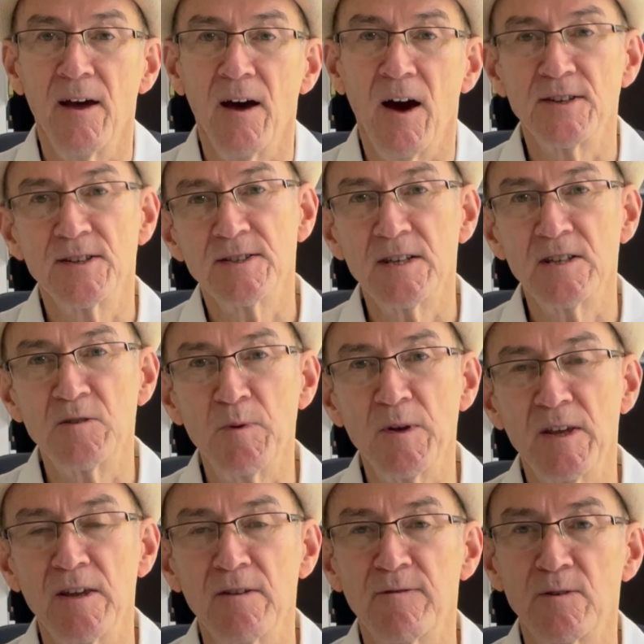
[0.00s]
I just had to be
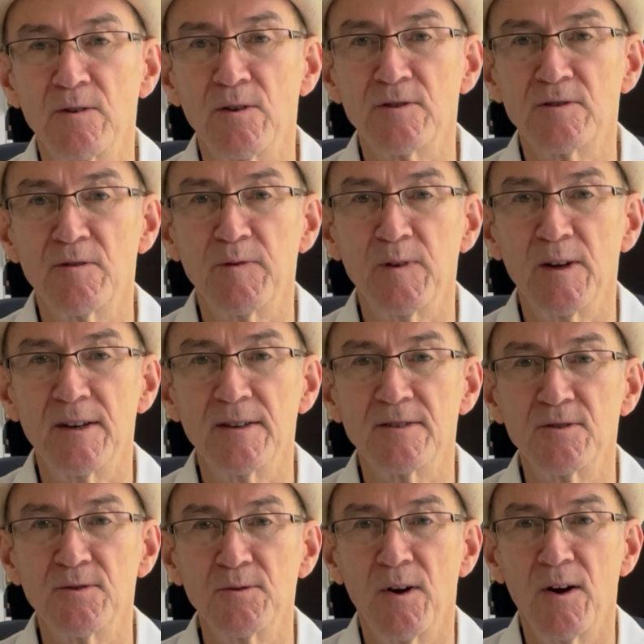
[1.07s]
careful not to fly it
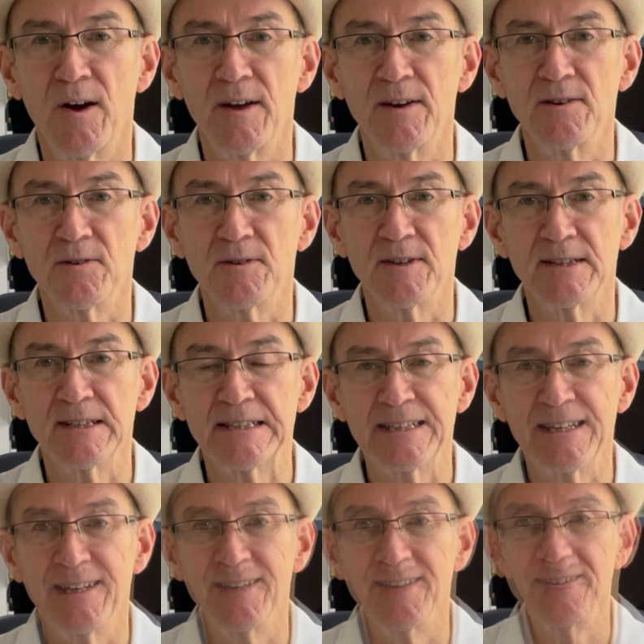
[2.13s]
too high and not hit the
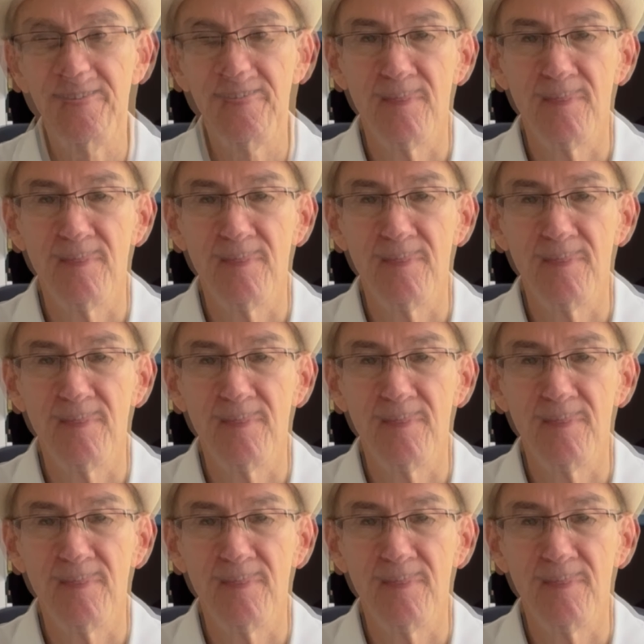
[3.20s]
ceiling.